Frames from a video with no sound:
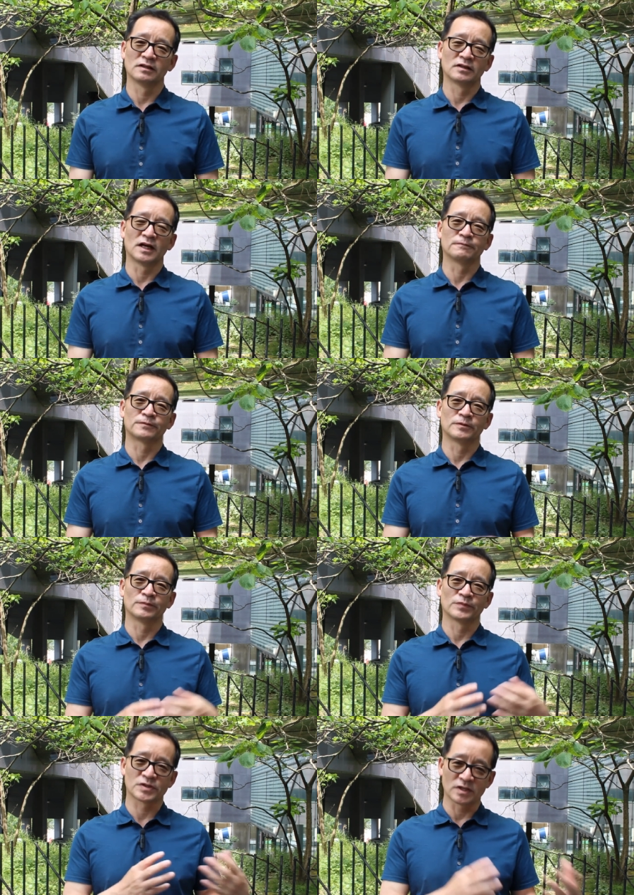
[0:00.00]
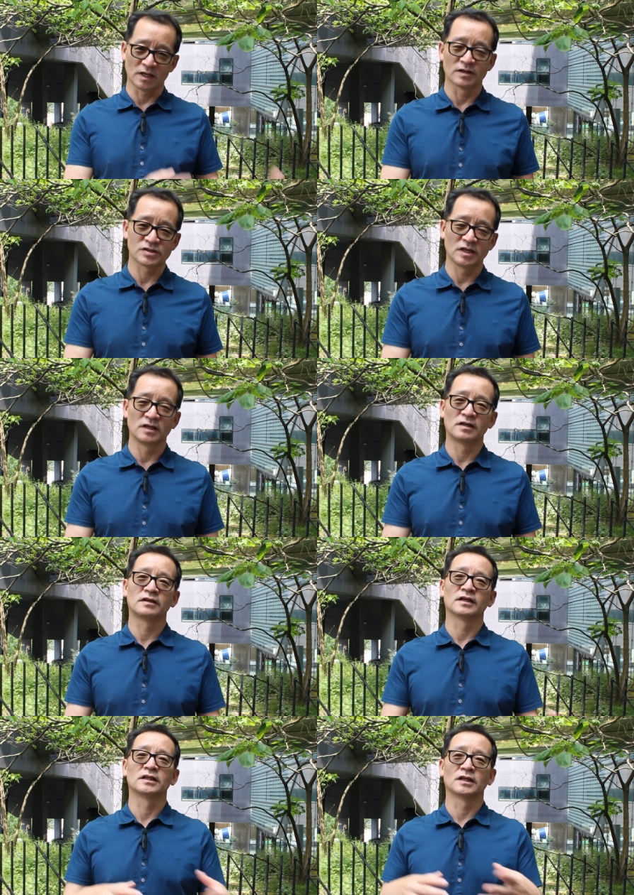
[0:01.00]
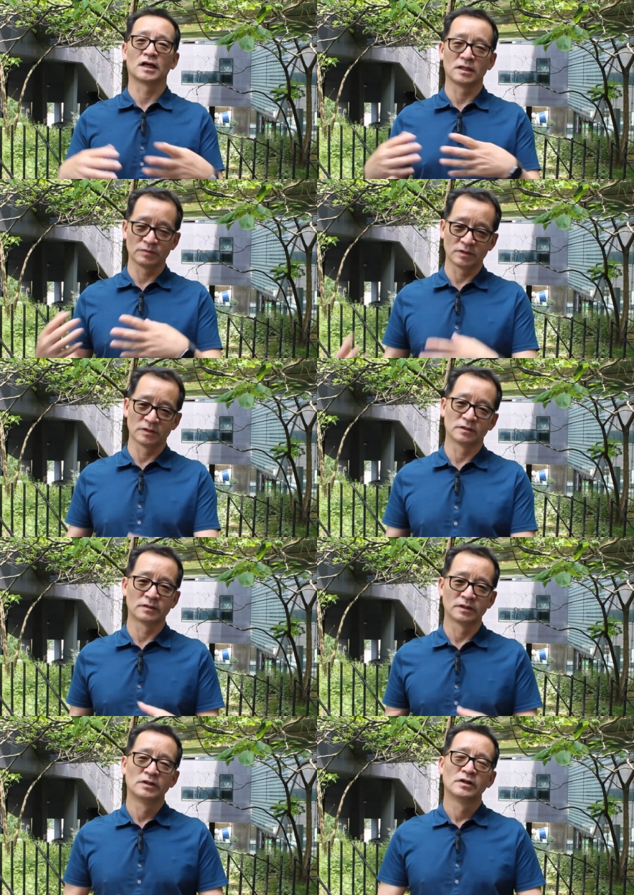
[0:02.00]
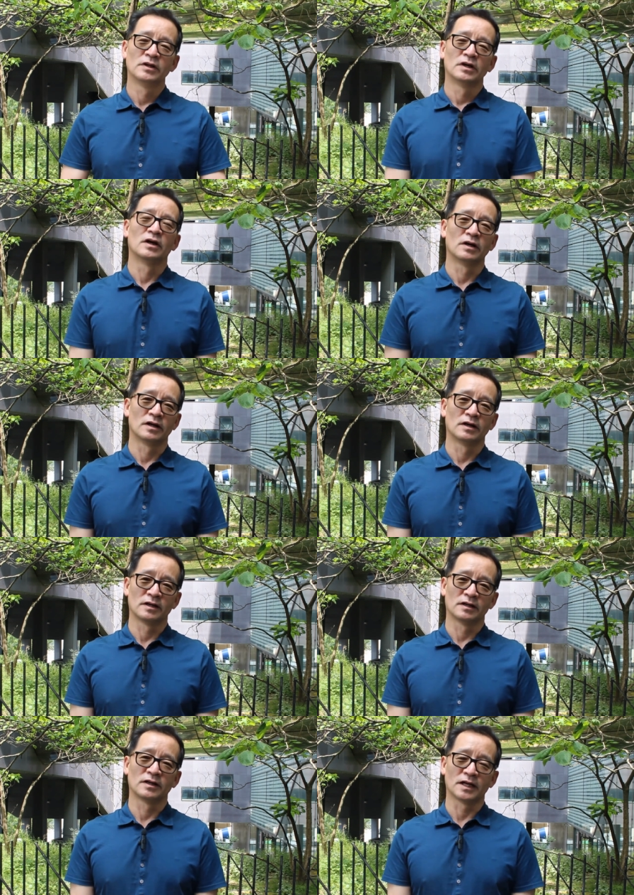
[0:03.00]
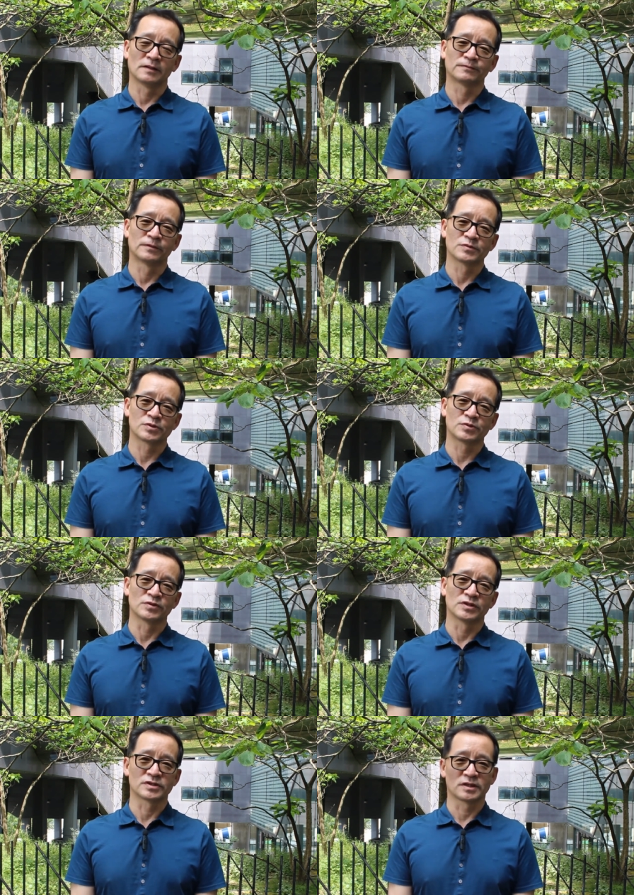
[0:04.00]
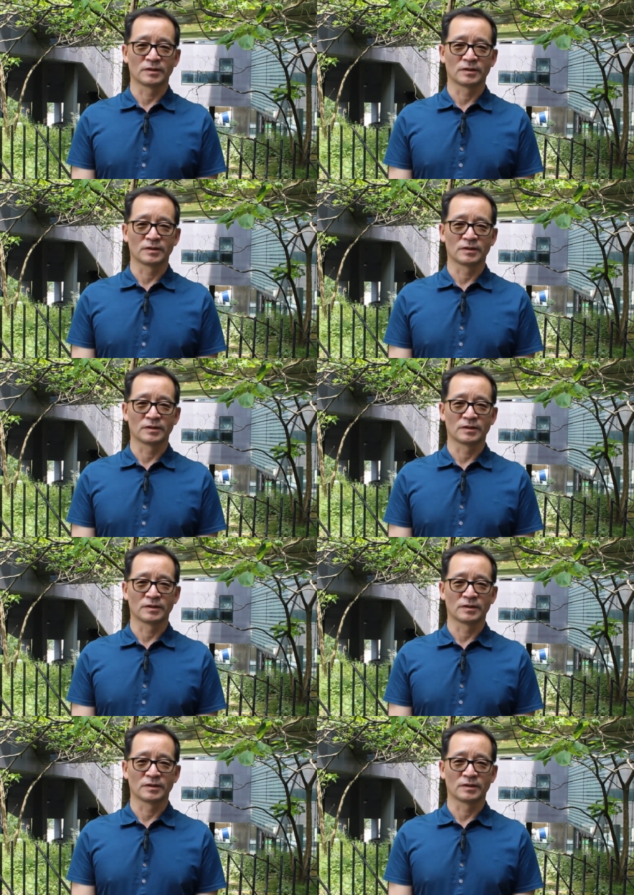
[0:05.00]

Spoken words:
lot from scholars here, and I even learned a lot from students.